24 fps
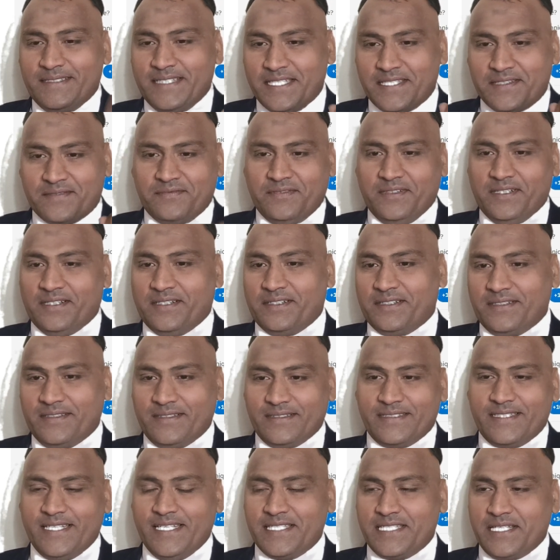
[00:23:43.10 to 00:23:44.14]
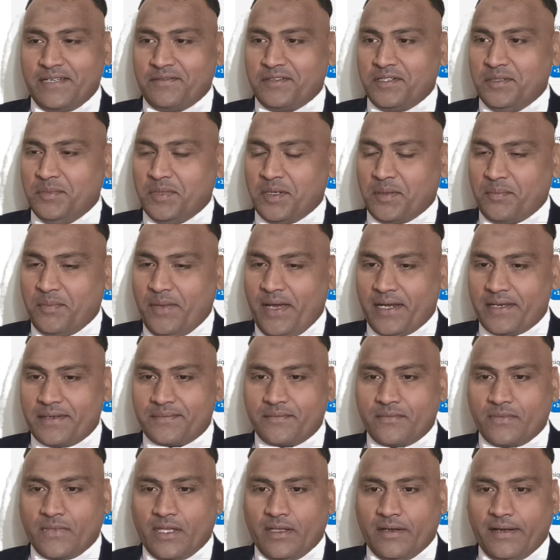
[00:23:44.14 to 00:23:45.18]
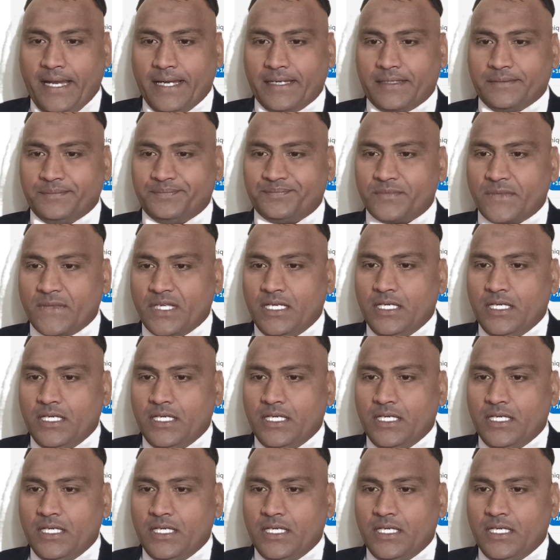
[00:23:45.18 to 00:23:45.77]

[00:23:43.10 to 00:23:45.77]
Just for sense of humor part, right?